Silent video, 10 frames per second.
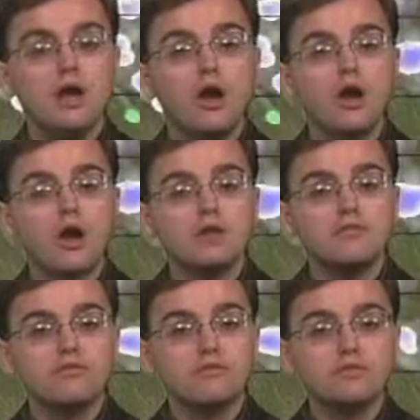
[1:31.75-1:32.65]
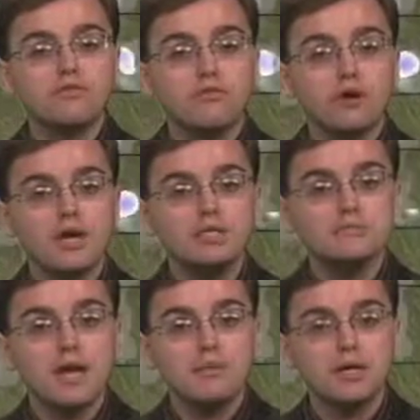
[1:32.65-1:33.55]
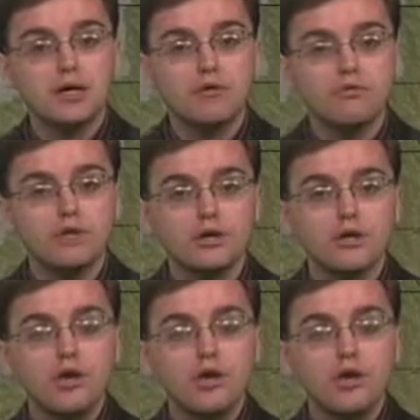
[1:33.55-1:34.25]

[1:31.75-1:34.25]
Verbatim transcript: our eye on the future forecast mapping it out for you.